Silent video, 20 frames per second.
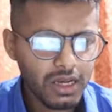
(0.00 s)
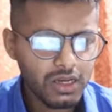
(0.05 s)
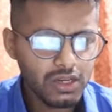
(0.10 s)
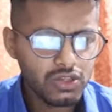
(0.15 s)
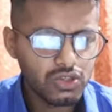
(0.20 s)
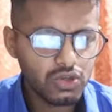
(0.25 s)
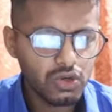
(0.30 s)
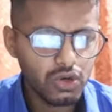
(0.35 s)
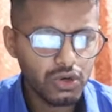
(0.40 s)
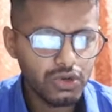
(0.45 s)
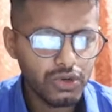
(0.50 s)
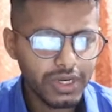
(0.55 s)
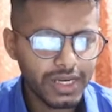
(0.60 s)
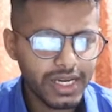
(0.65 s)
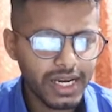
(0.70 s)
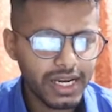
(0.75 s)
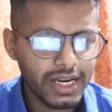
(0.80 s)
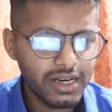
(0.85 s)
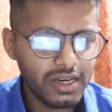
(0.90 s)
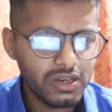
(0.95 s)
So you
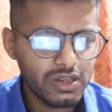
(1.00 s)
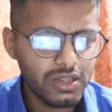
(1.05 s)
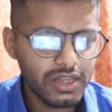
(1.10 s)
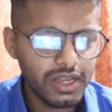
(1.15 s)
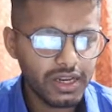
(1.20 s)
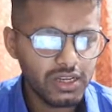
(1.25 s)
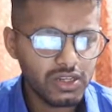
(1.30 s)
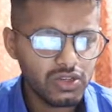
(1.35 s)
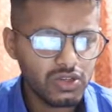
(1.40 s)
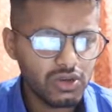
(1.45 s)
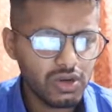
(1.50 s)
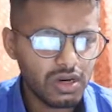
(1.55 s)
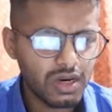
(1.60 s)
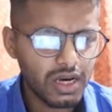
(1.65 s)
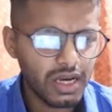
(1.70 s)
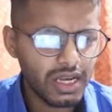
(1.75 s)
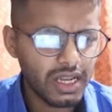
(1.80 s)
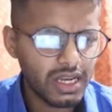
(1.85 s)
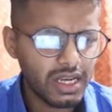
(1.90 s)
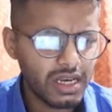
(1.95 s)
can, there is no
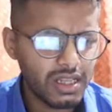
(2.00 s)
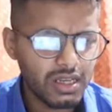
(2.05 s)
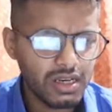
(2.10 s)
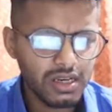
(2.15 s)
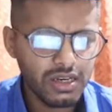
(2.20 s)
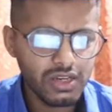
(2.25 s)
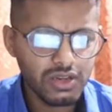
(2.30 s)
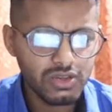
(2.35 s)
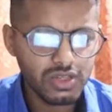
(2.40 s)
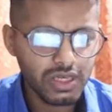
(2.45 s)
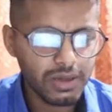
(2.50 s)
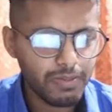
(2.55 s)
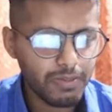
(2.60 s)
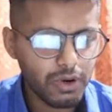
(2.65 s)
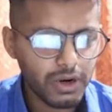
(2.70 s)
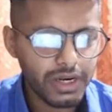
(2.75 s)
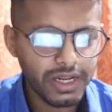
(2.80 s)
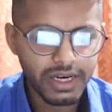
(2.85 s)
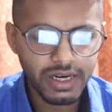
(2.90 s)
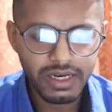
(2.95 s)
any other news
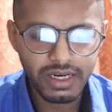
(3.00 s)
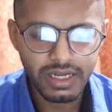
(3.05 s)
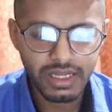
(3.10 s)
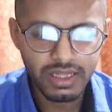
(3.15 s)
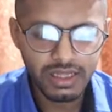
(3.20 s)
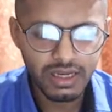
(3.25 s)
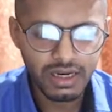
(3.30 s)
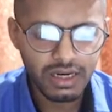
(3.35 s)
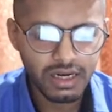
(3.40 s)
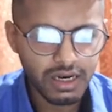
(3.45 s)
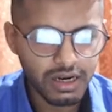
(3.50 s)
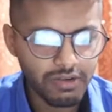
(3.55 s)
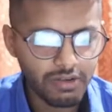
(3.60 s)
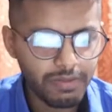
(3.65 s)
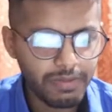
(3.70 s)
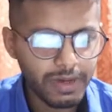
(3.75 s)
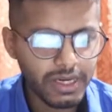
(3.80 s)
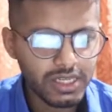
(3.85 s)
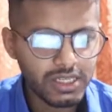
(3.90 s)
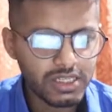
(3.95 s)
important in the cover
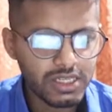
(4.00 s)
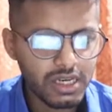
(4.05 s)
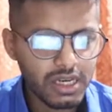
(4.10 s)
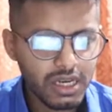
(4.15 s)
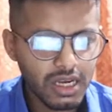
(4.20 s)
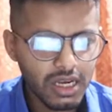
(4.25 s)
page.